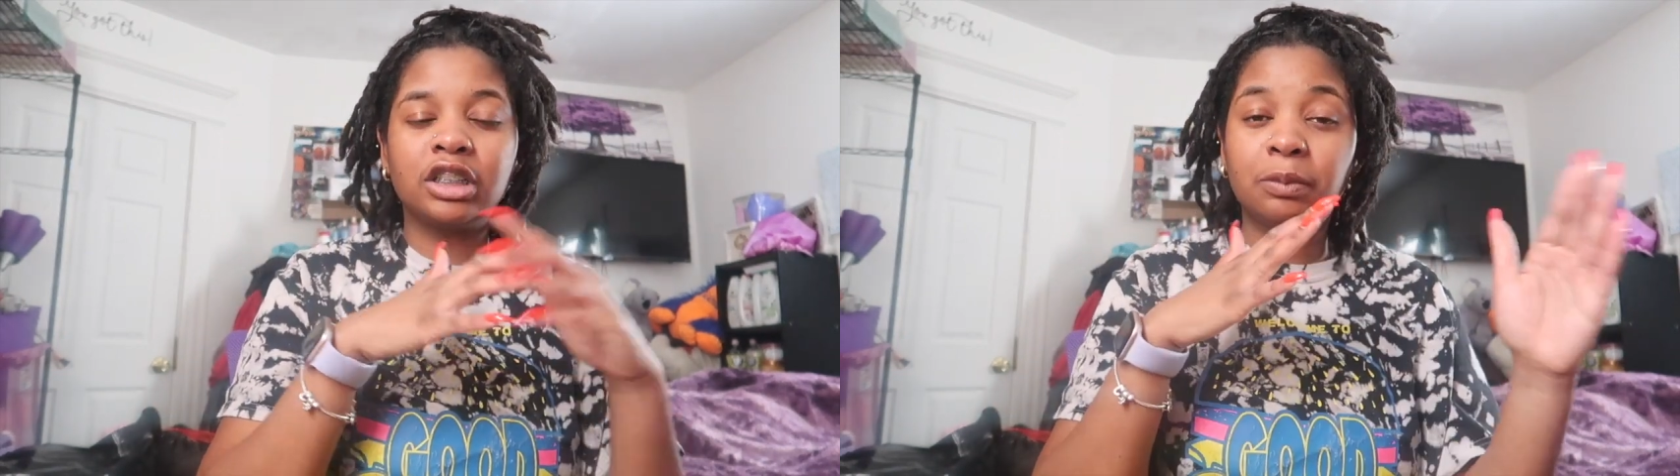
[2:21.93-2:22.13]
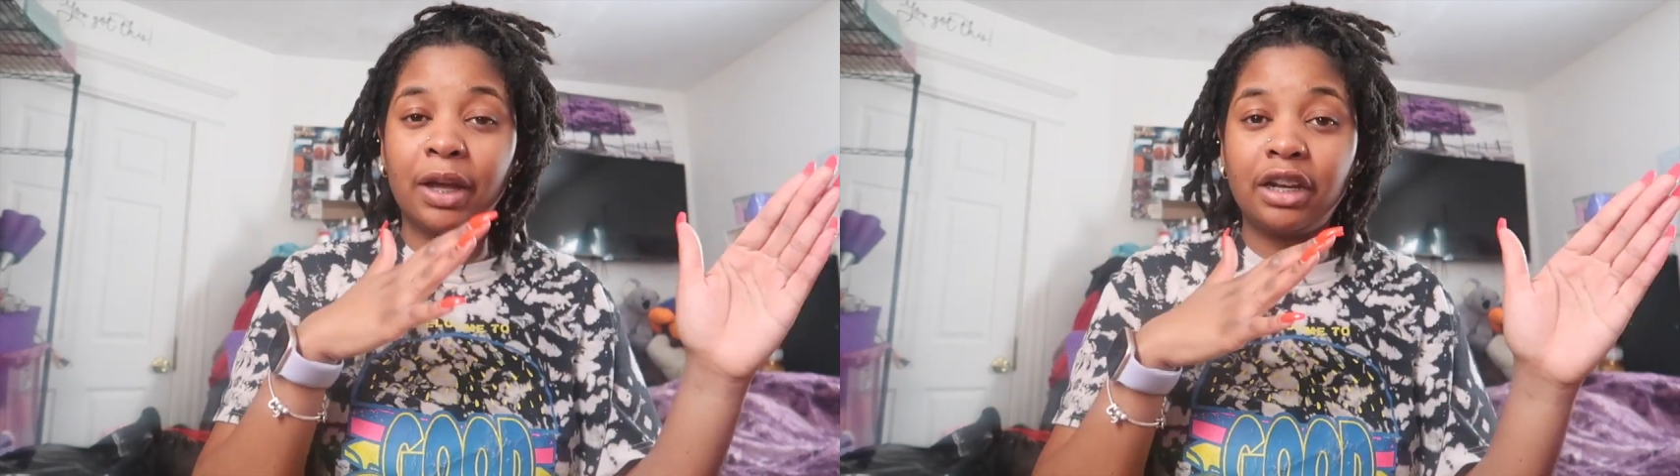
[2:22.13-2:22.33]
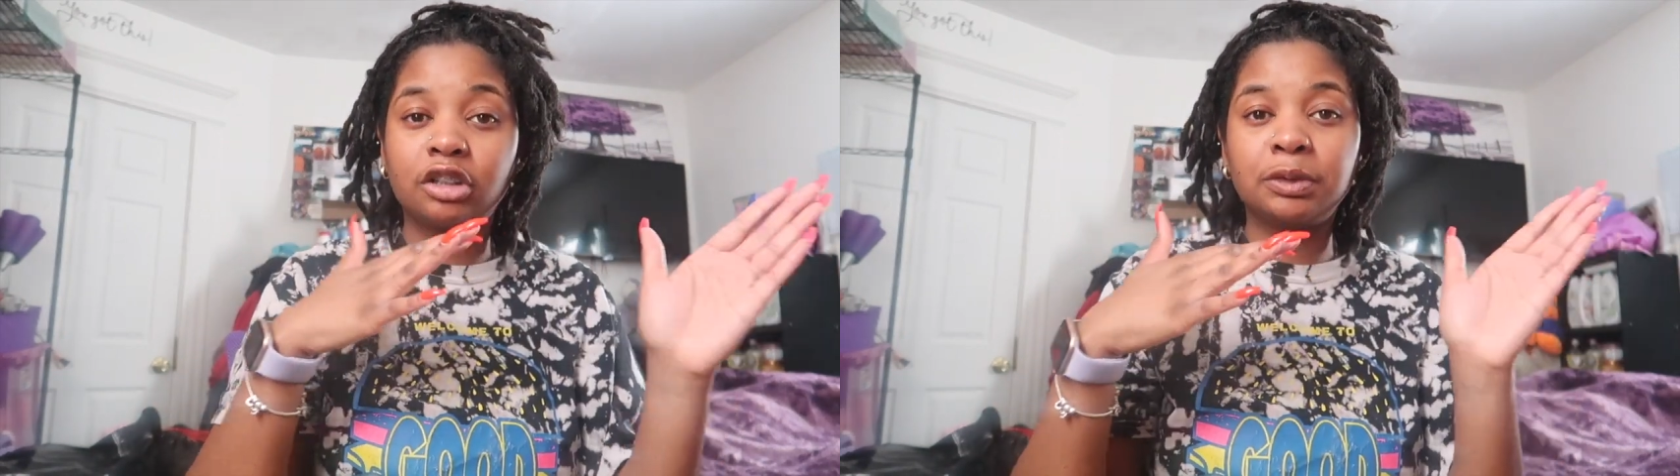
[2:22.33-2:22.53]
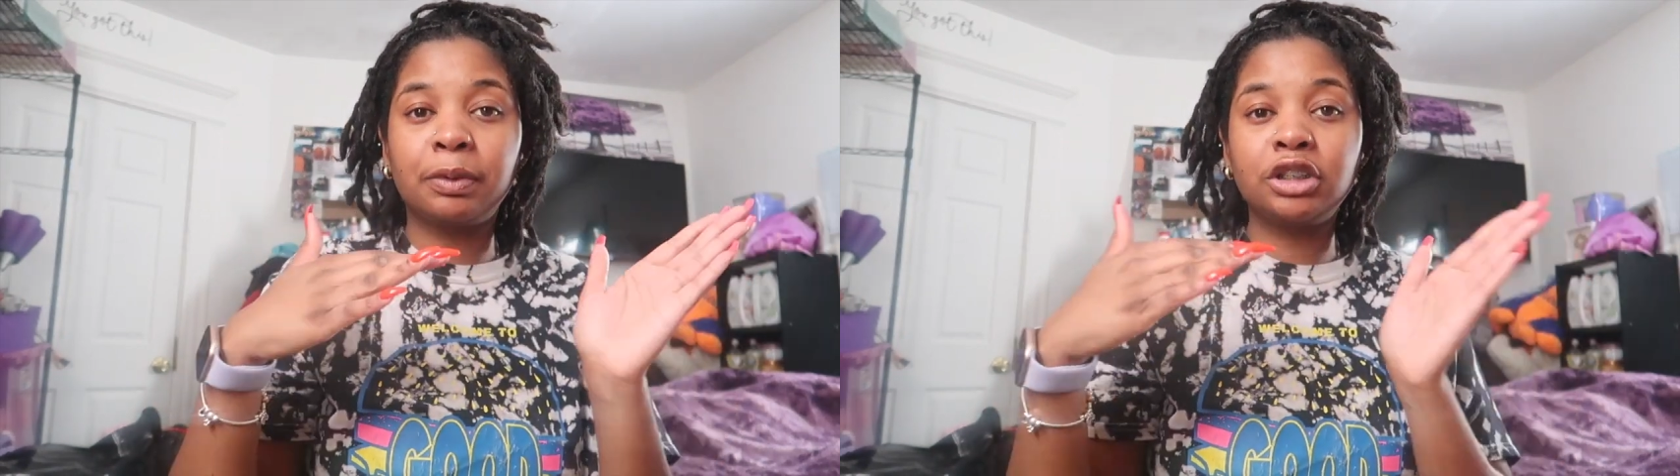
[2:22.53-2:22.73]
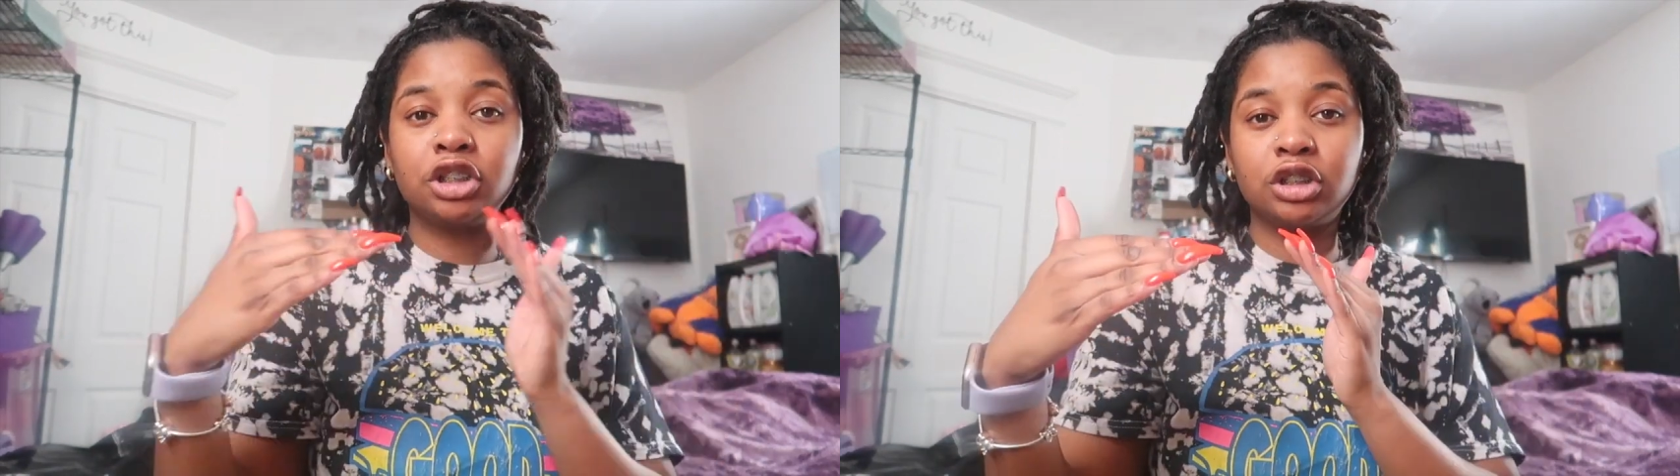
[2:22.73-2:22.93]
way to
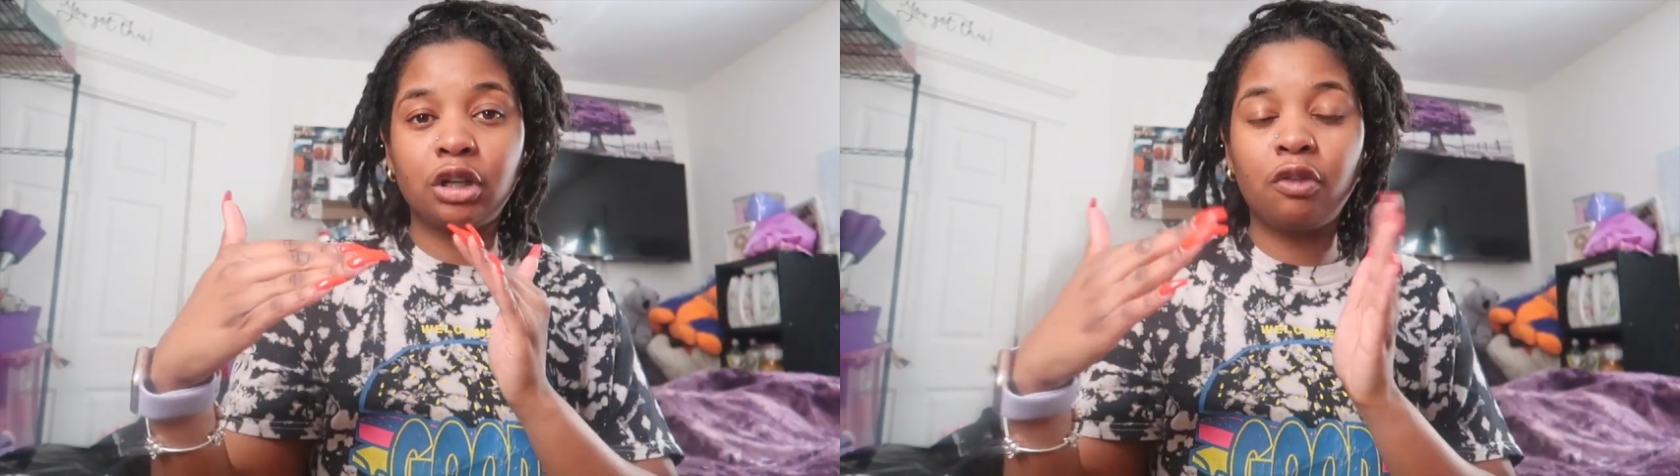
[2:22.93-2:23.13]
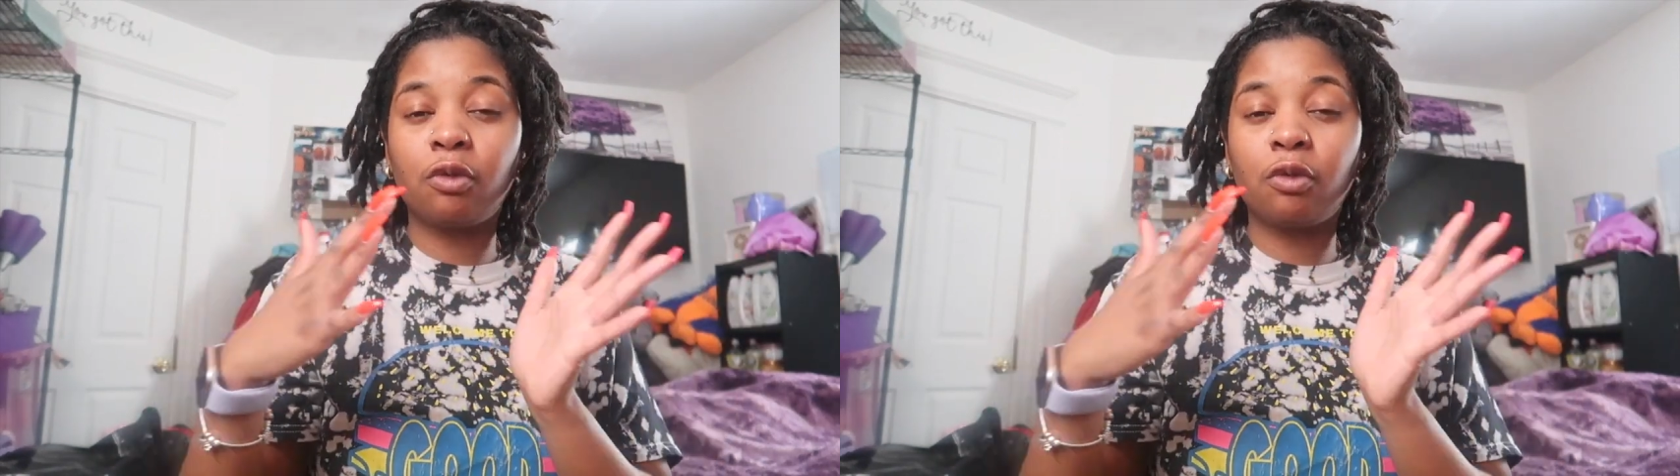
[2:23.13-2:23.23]
express yourself